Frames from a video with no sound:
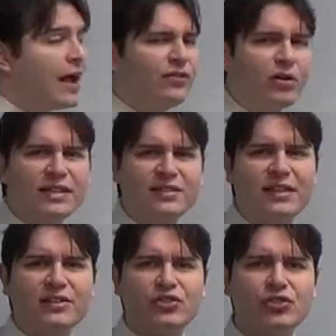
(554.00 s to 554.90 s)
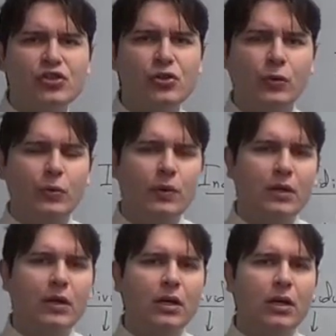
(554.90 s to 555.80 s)
have all these things too,
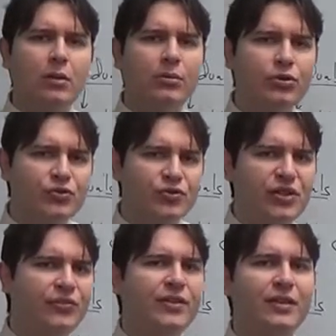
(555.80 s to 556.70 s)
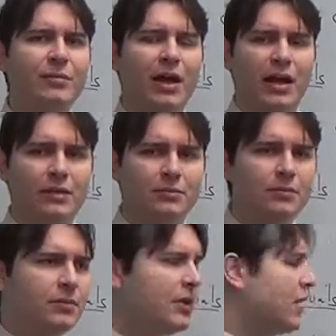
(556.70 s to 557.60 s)
but yours are different than mine.
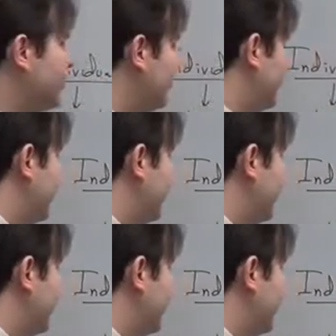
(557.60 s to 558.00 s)
So it's